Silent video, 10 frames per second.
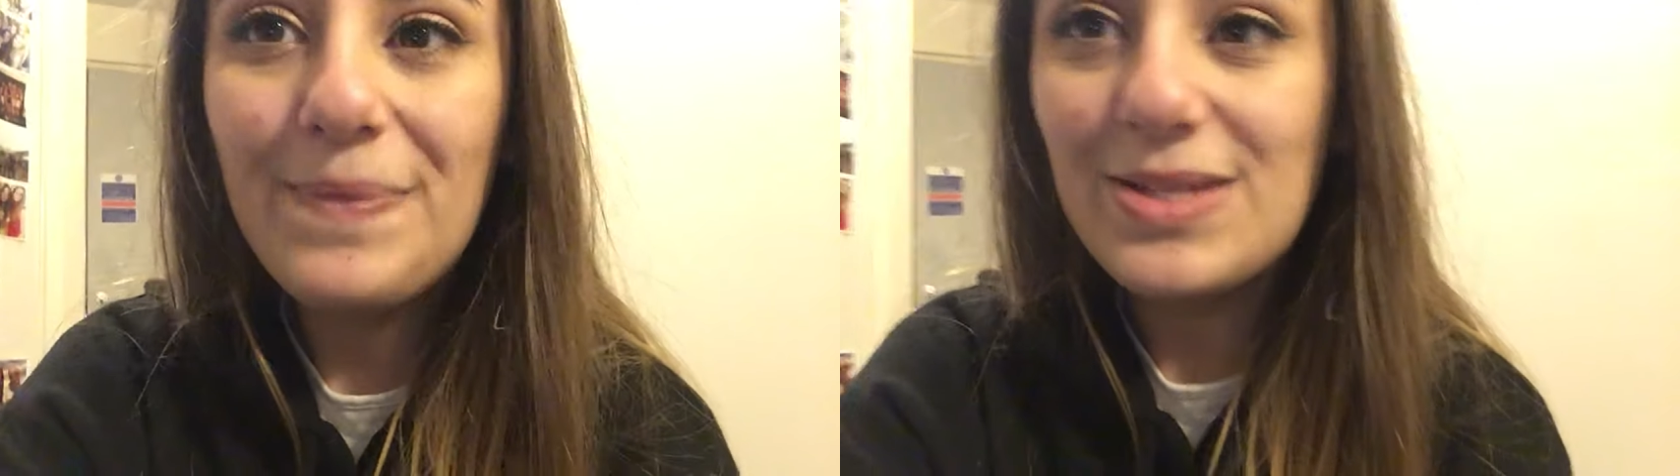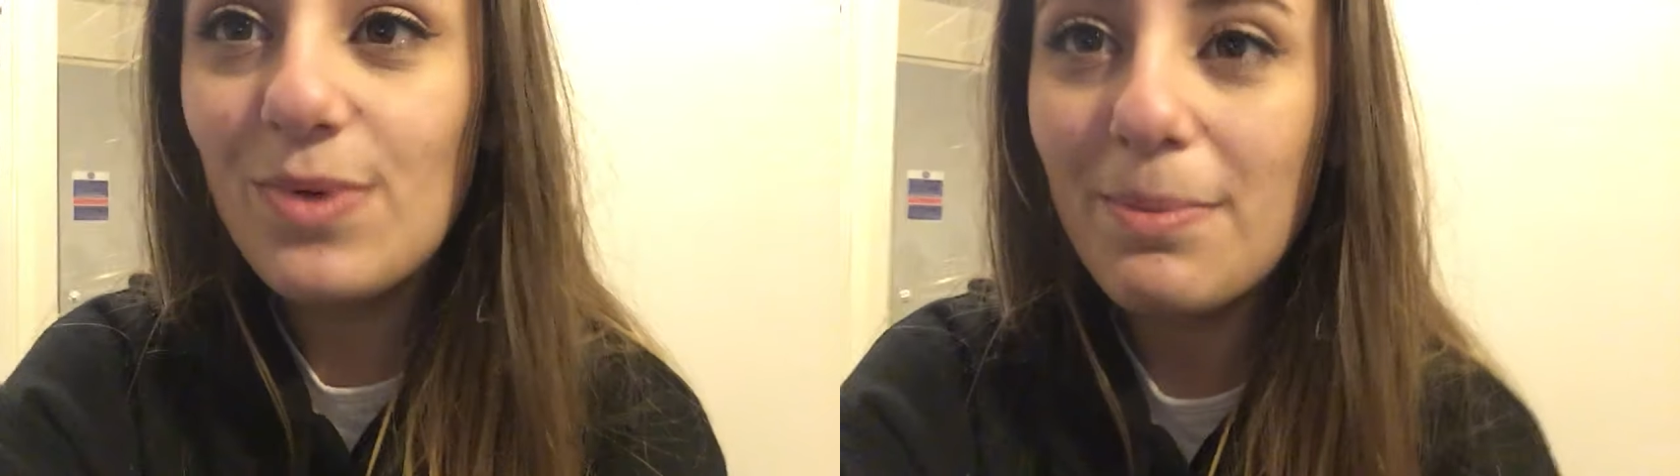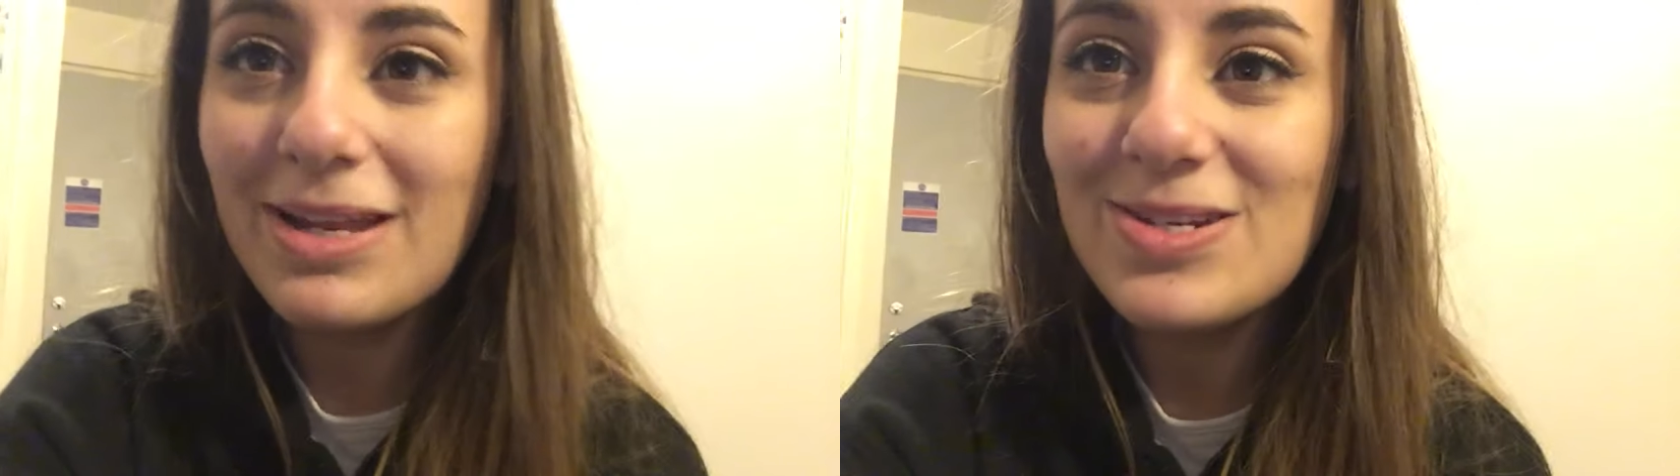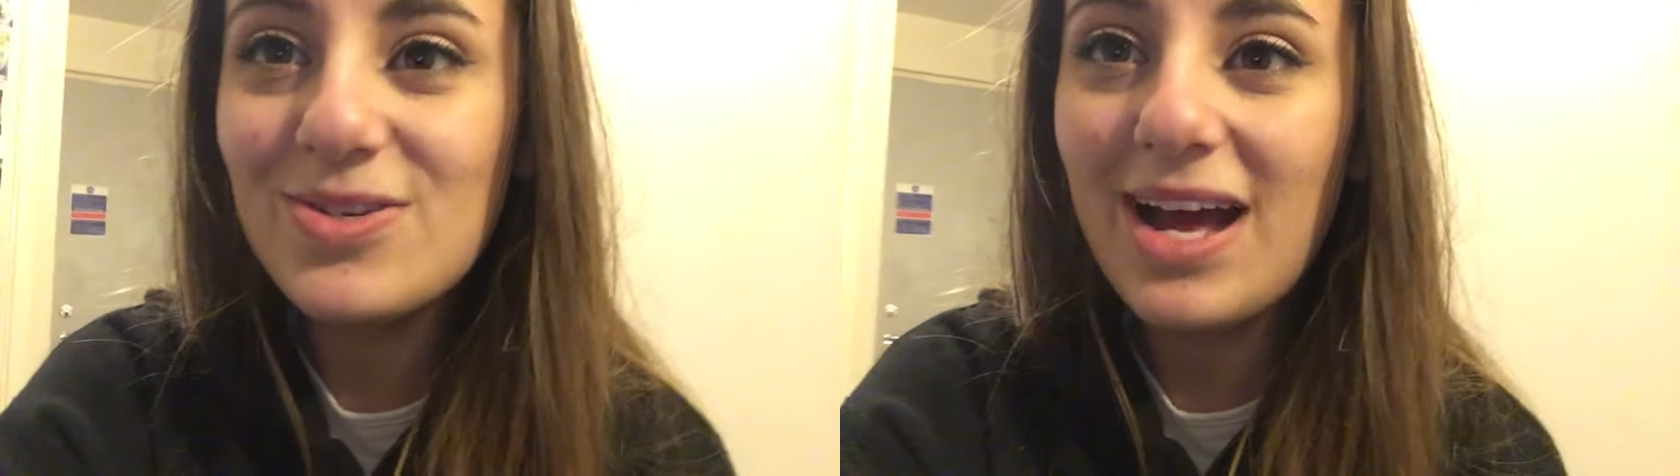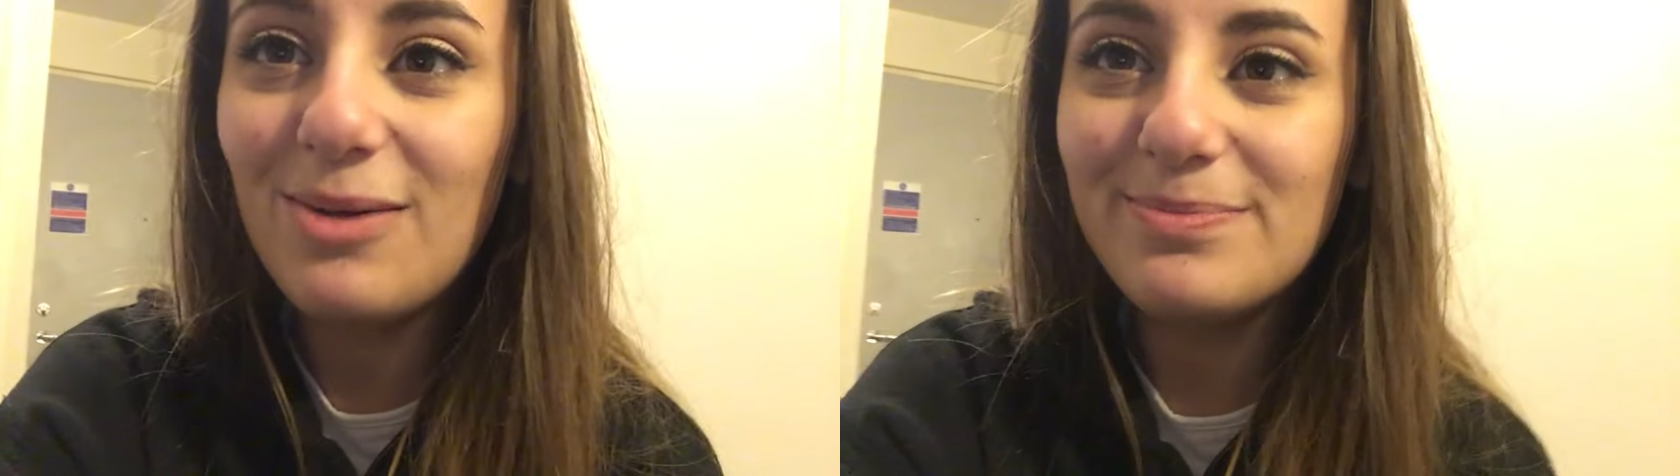that's what I'm going
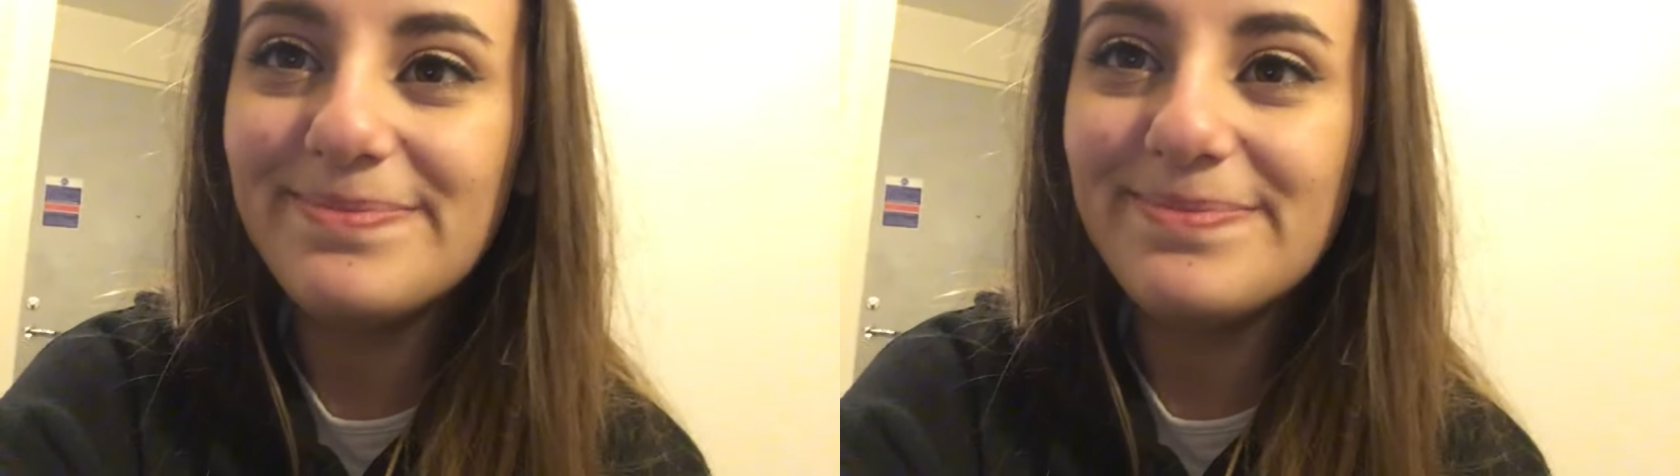to do now.